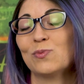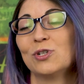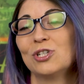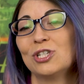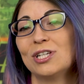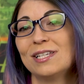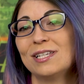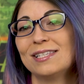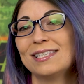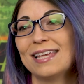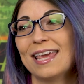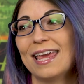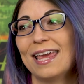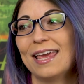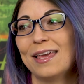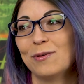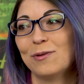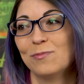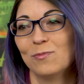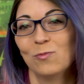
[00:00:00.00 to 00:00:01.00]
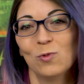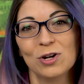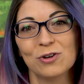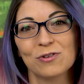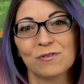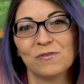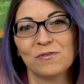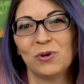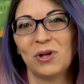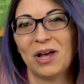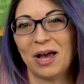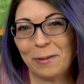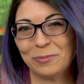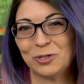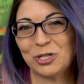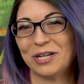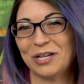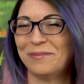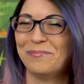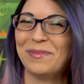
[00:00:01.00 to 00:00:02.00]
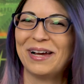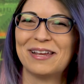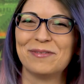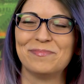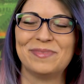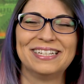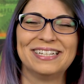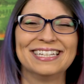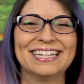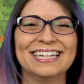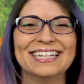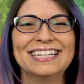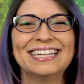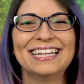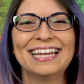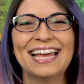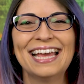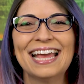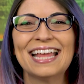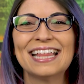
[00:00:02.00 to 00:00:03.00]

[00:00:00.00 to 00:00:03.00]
which is a wonderful option in my opinion opinion.